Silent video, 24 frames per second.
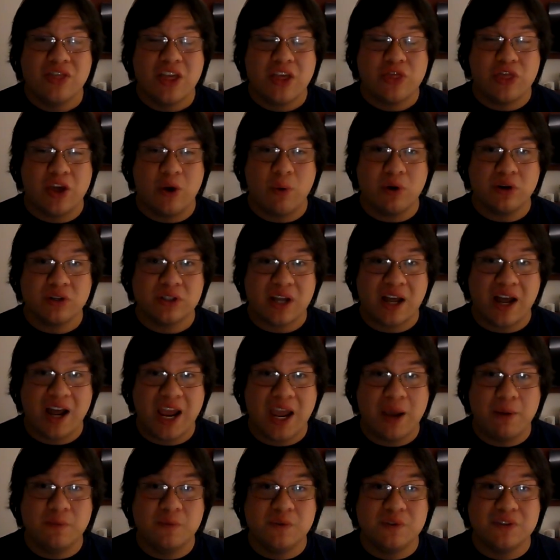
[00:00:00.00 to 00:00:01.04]
that there were
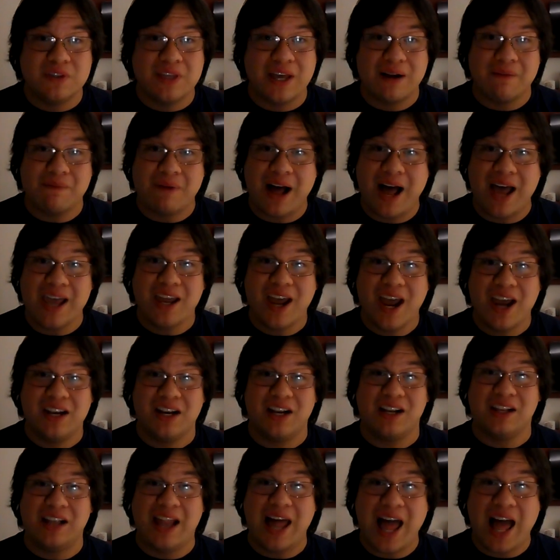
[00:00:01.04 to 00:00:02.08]
times that I
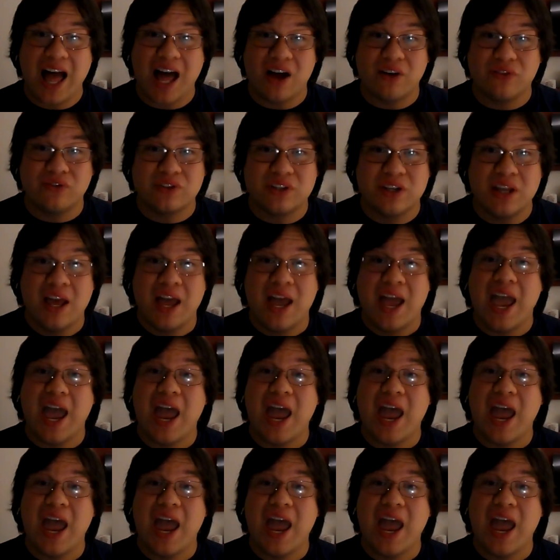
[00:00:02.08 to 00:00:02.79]
kind of laughed.